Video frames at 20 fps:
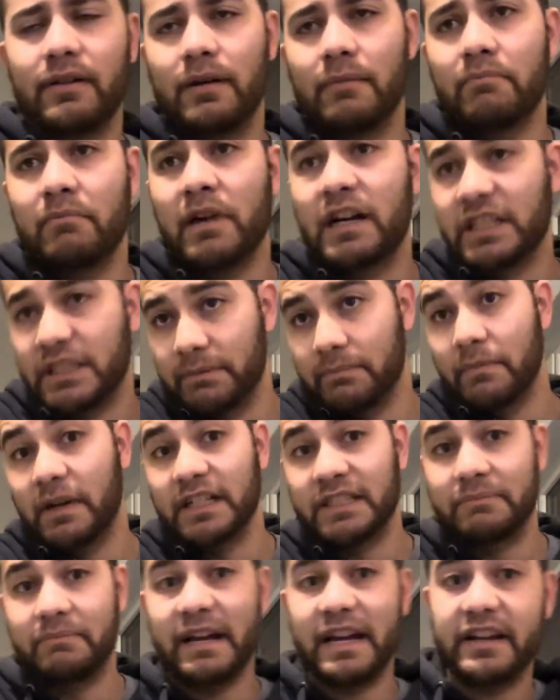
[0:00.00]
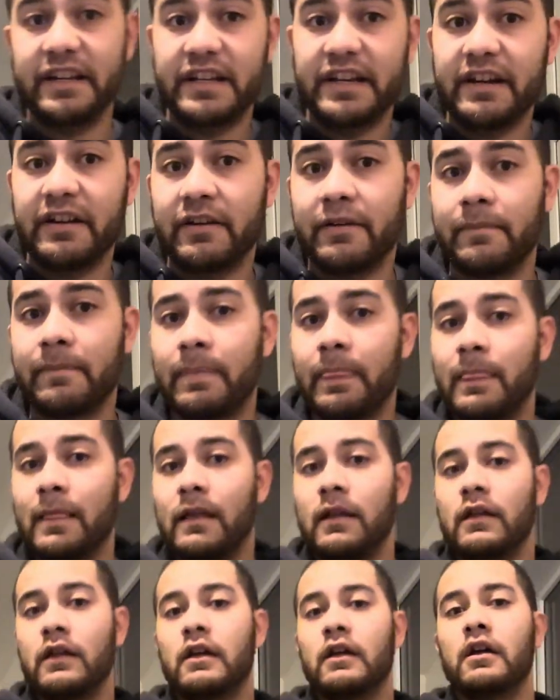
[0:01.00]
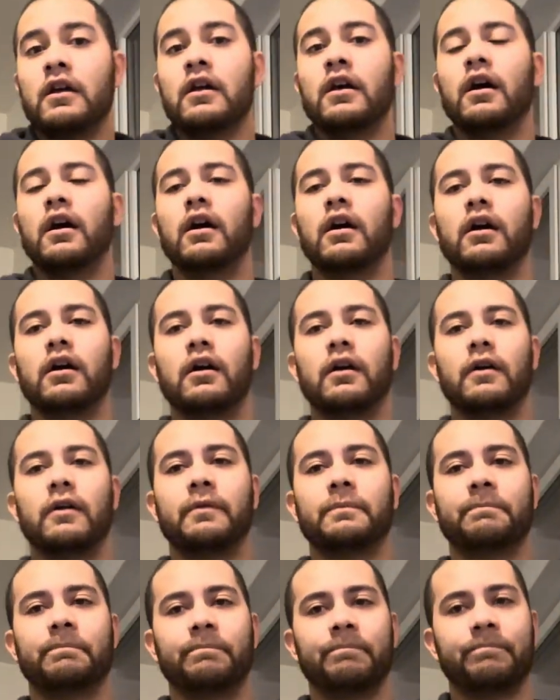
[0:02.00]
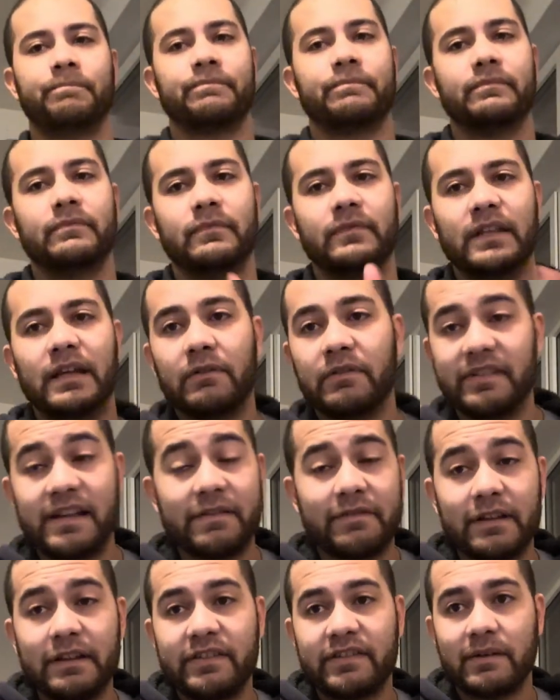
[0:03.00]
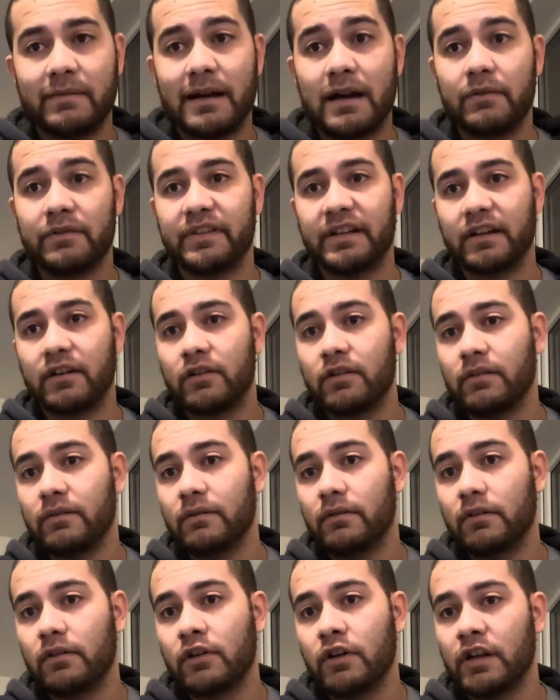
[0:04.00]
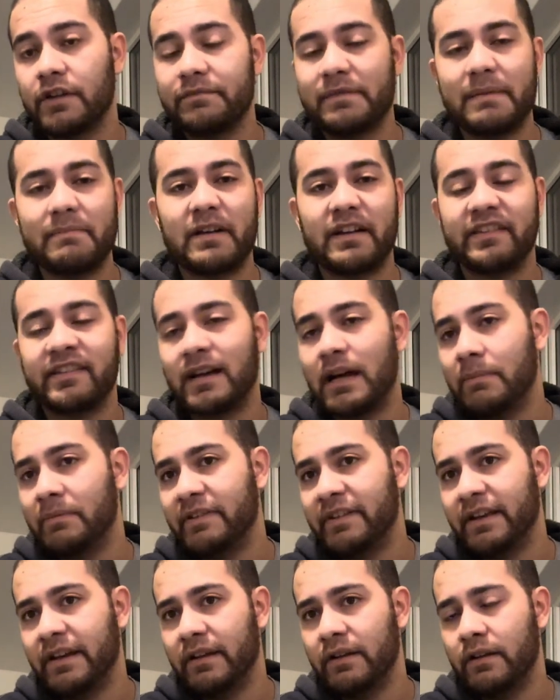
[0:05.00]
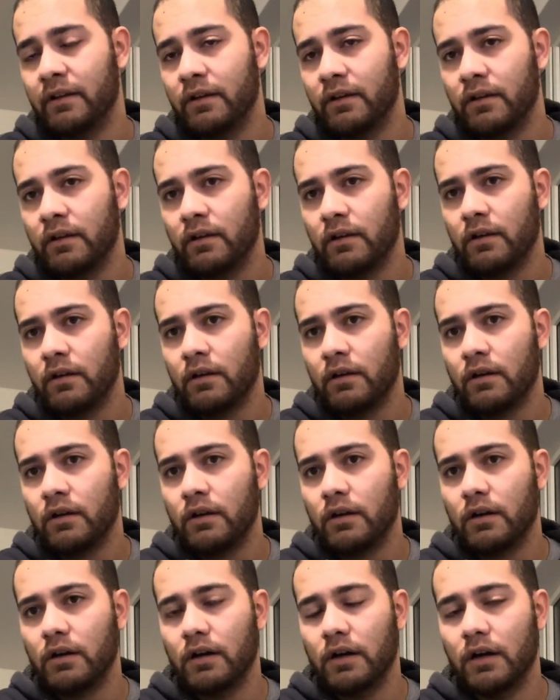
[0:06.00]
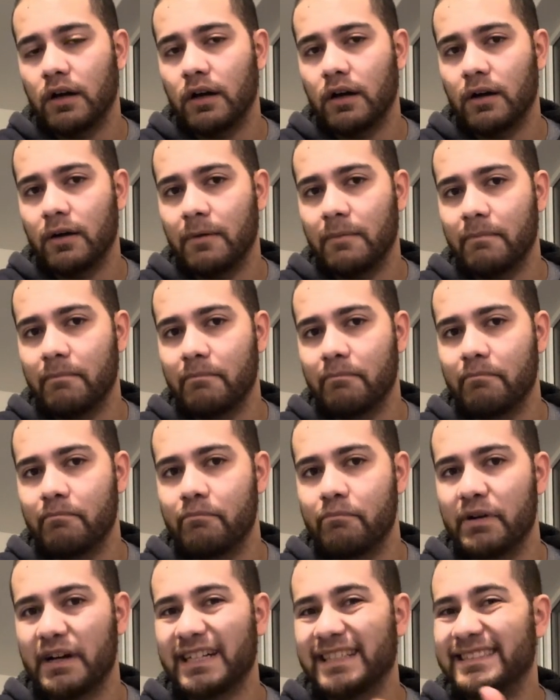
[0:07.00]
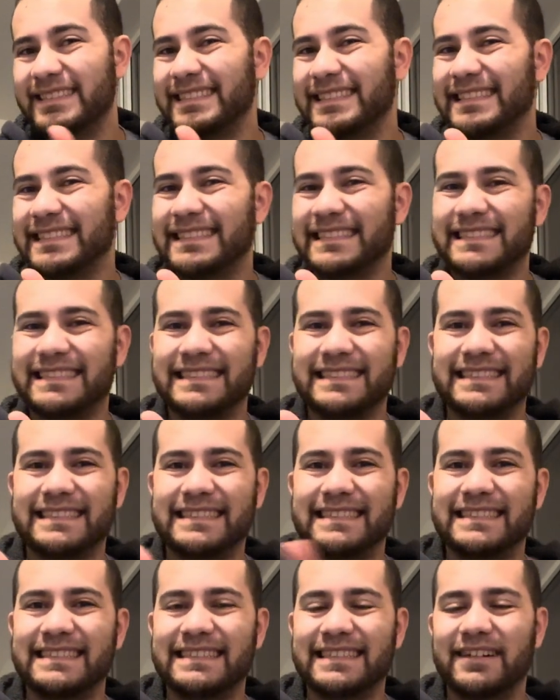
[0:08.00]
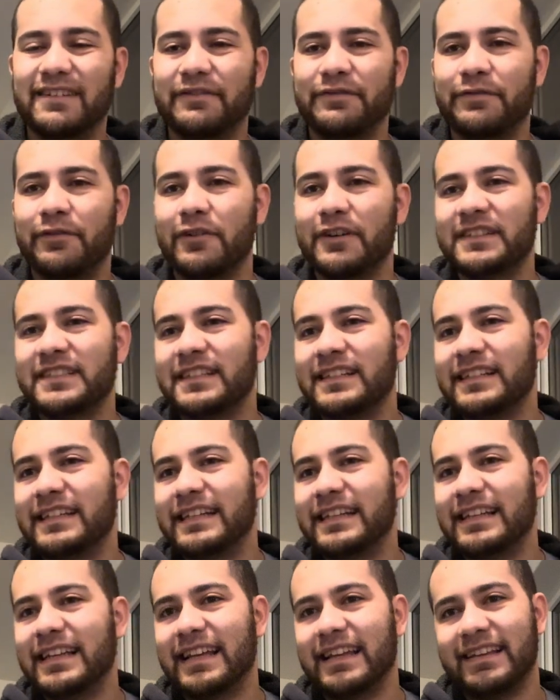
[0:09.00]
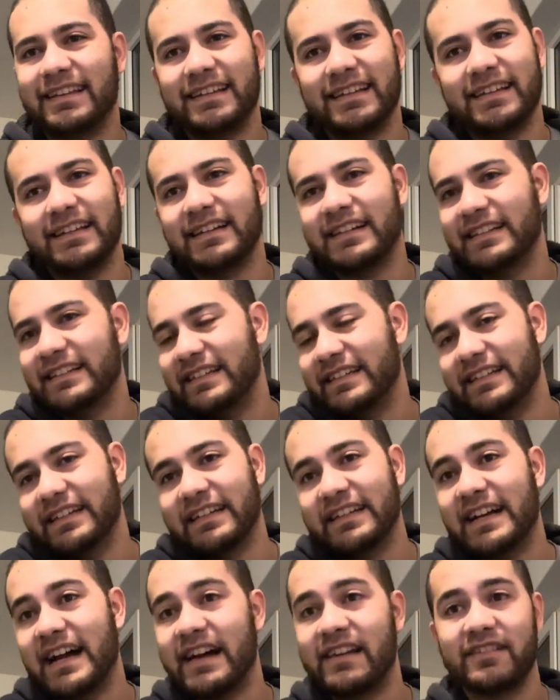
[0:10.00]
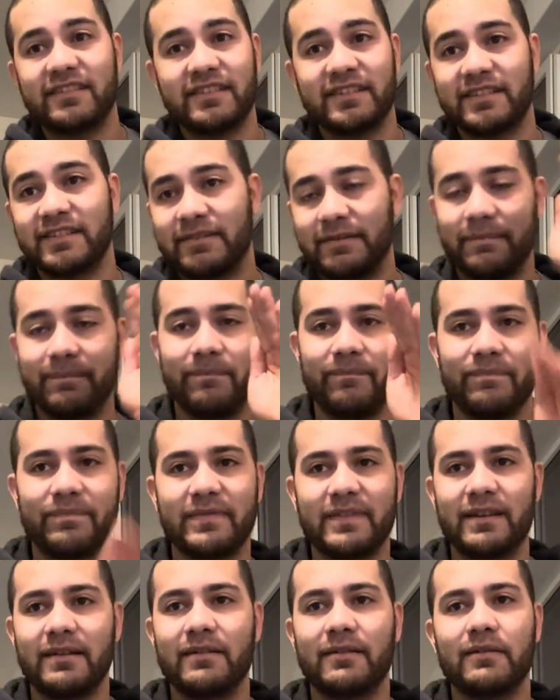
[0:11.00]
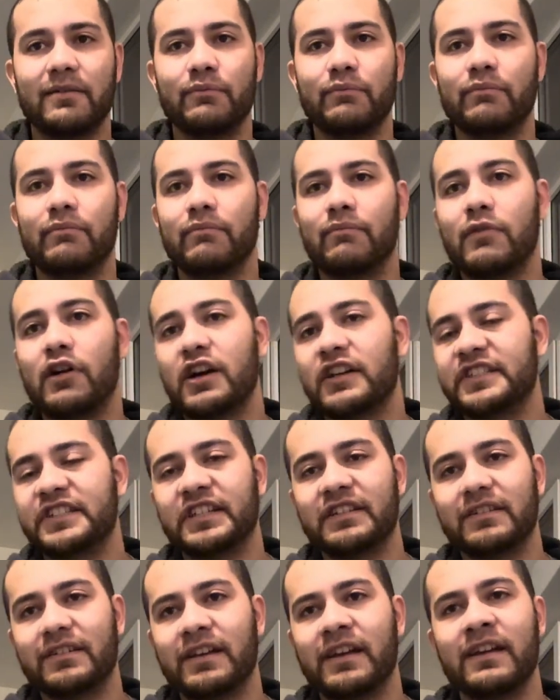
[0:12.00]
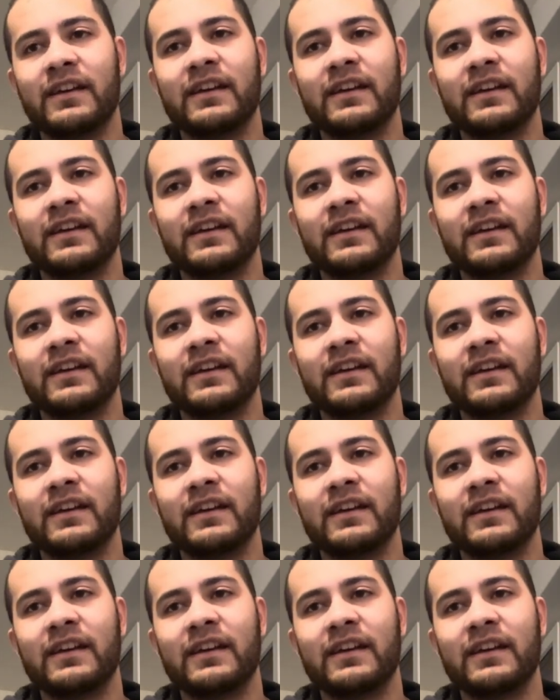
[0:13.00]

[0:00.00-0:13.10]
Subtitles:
a much better year. There were definitely some albums that could have made my top 10, but unfortunately, you gotta margin